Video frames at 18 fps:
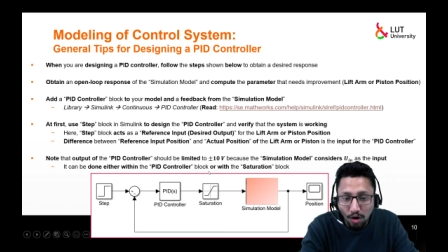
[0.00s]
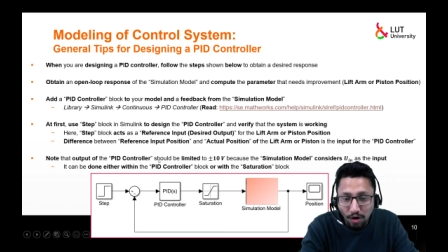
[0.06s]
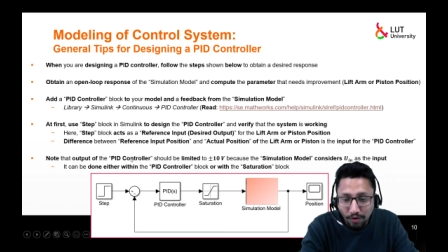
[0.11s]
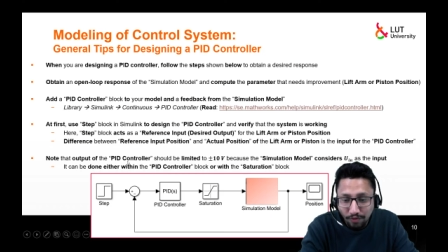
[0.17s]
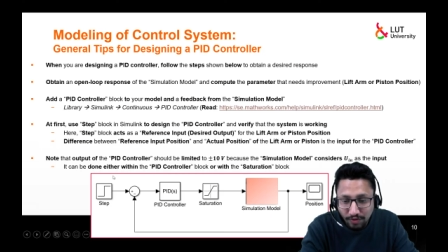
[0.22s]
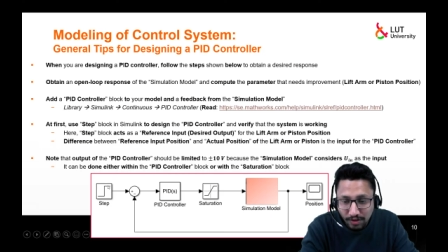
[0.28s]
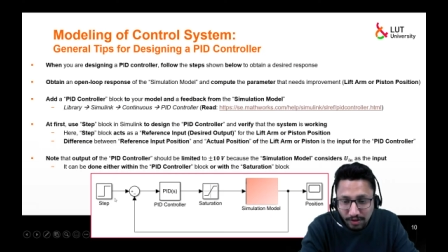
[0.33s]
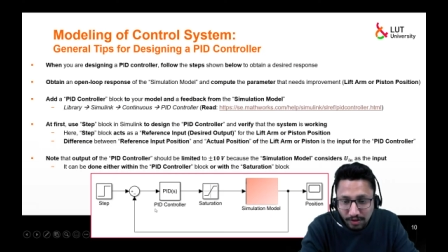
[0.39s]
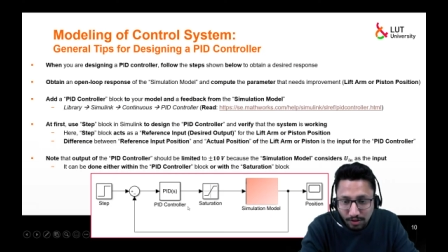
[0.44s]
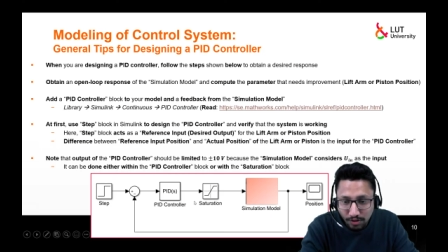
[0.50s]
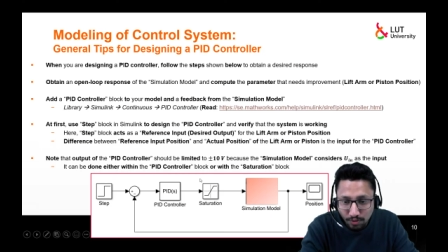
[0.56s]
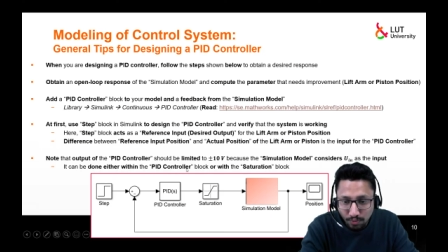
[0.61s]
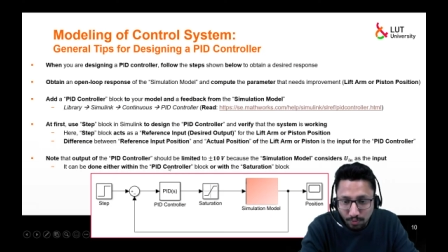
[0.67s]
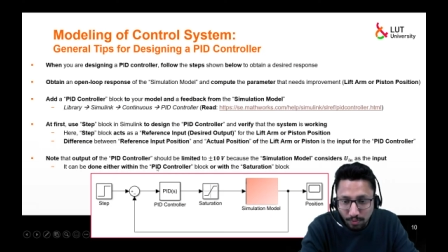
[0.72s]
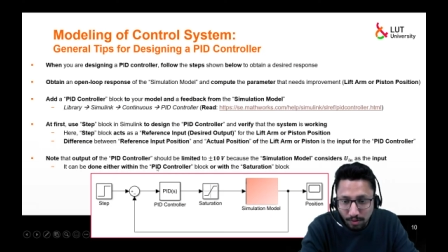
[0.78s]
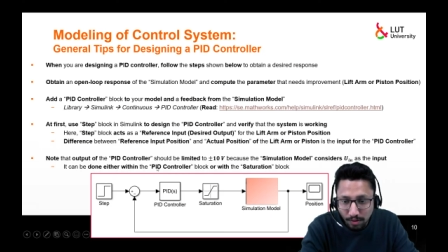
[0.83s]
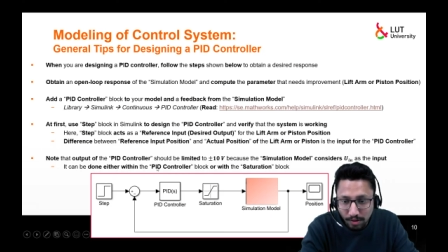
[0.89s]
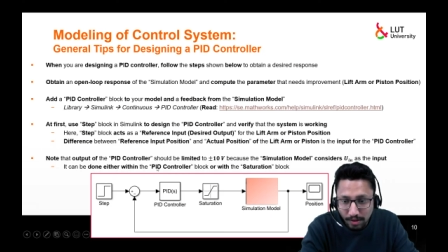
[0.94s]
of this is
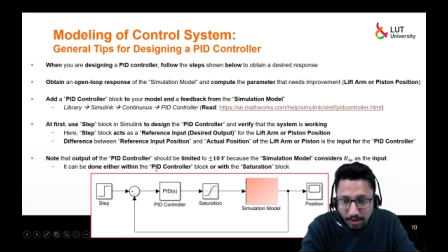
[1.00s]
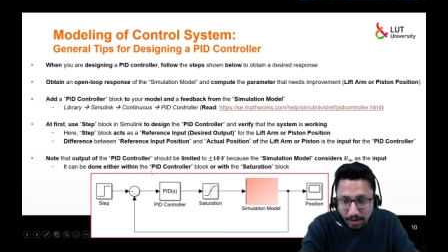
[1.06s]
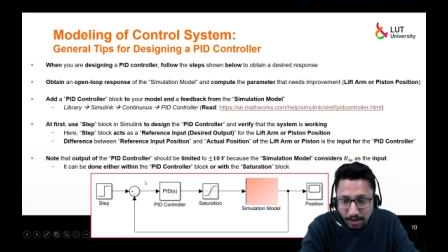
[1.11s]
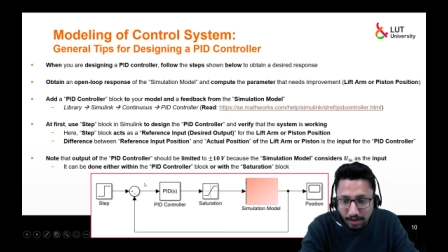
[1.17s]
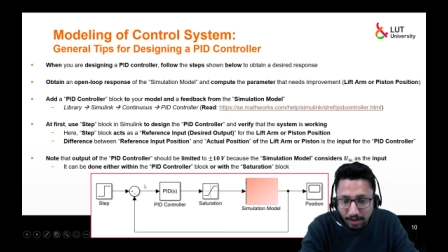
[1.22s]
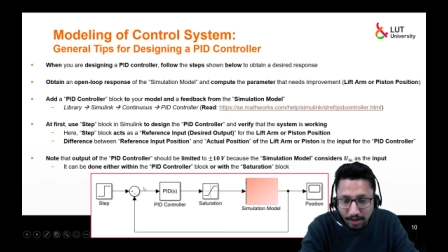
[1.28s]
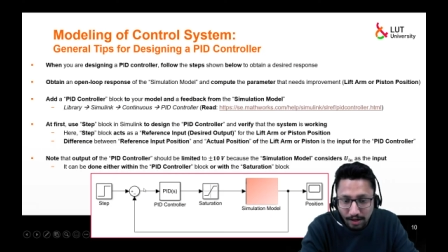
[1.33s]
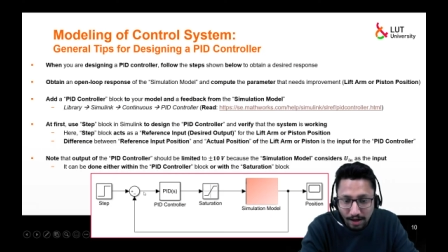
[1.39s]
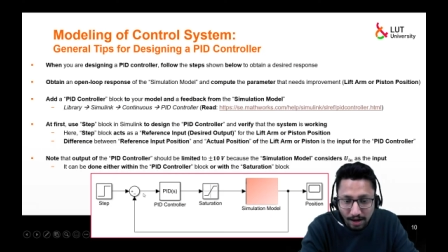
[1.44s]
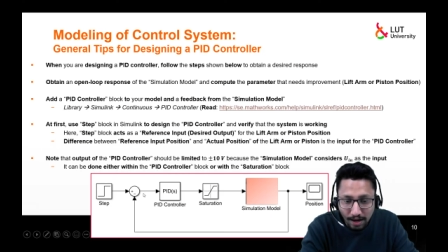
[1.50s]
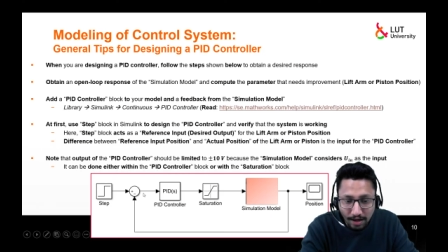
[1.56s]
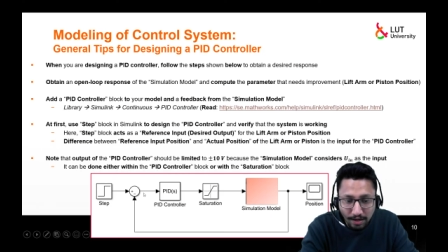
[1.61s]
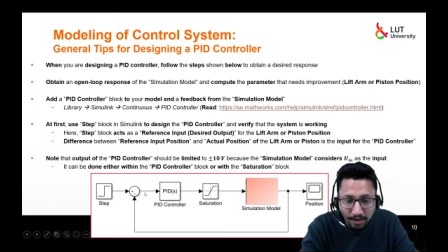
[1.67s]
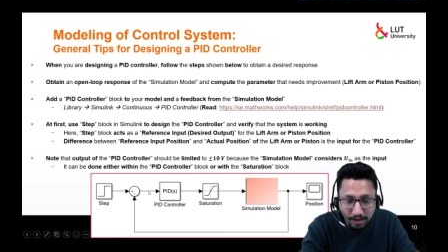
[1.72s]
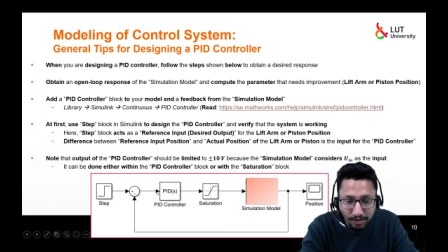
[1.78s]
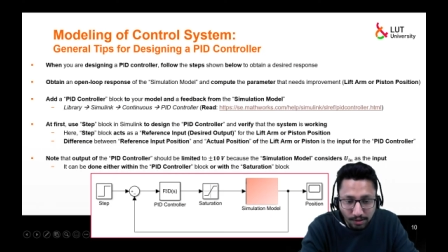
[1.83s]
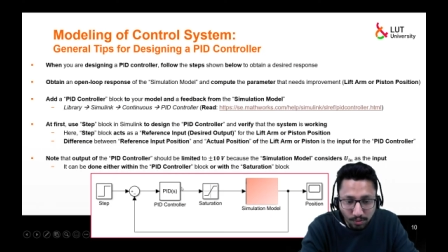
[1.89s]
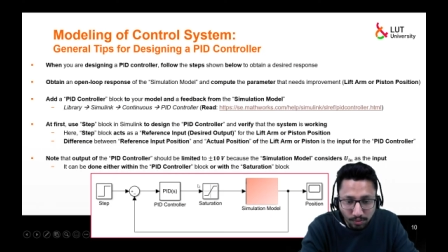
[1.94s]
working
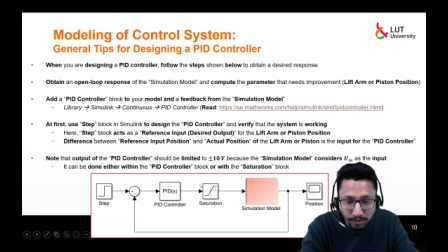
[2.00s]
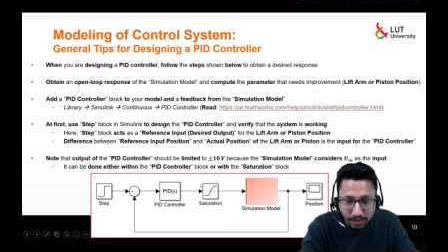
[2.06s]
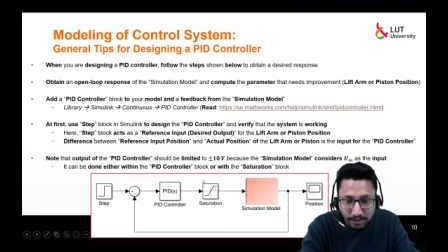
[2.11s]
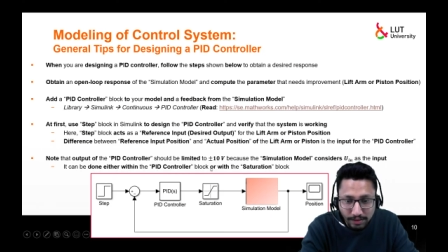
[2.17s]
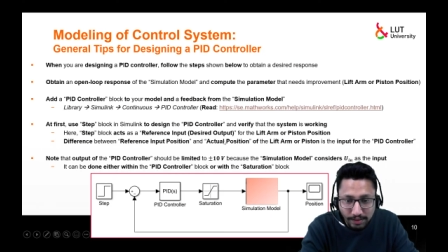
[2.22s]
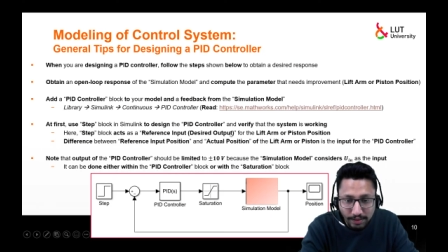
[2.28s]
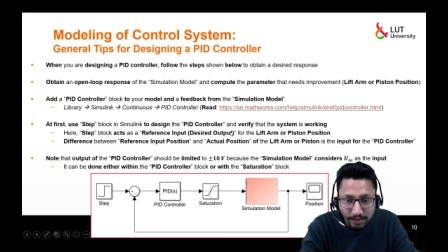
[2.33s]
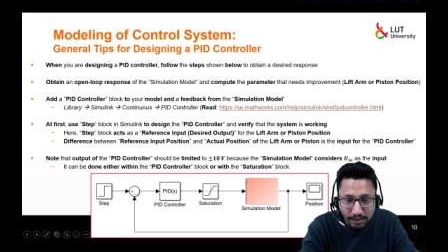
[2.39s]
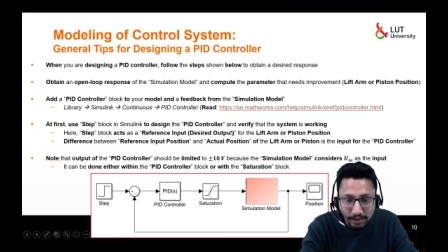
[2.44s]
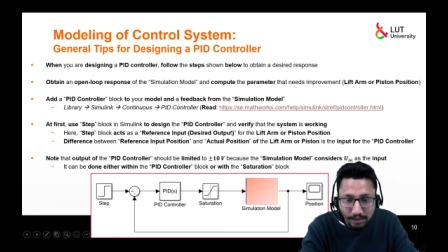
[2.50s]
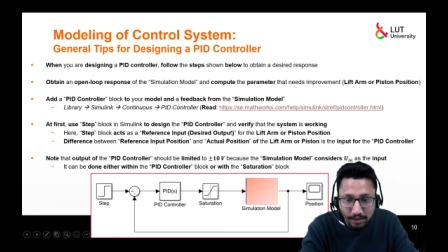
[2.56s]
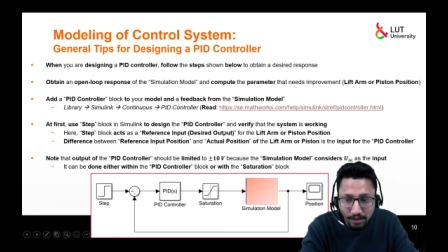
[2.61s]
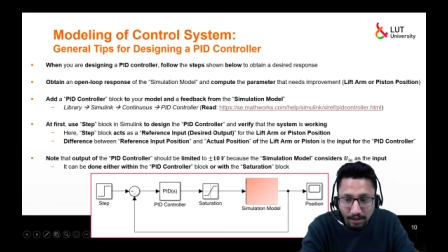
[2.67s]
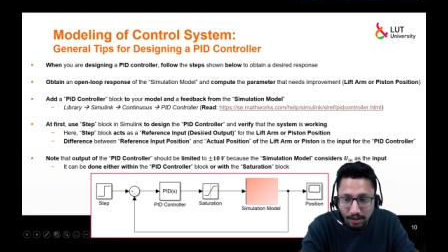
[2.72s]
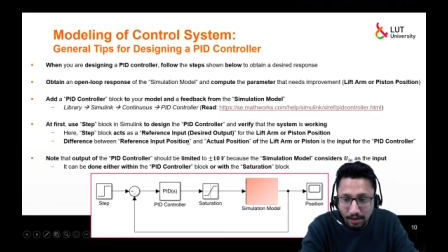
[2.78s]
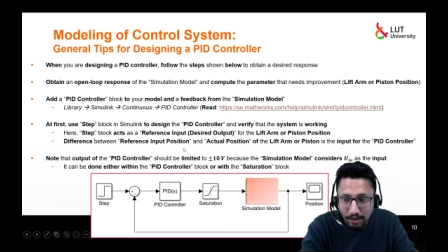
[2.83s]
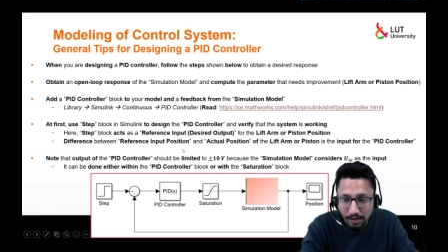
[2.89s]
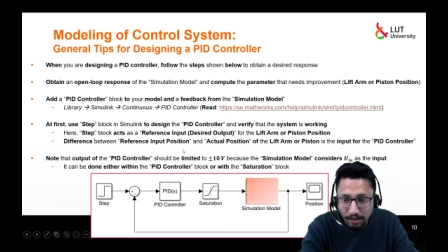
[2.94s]
and you see
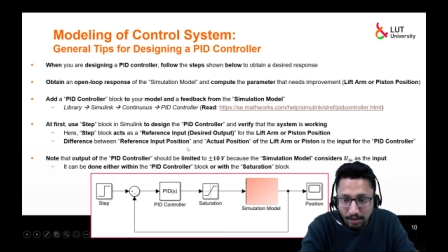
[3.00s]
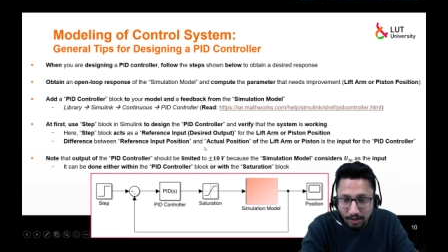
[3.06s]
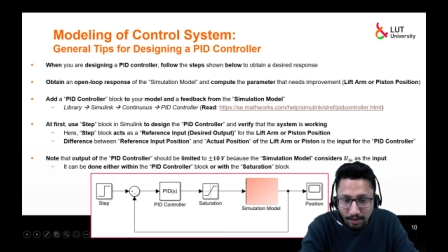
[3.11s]
uh,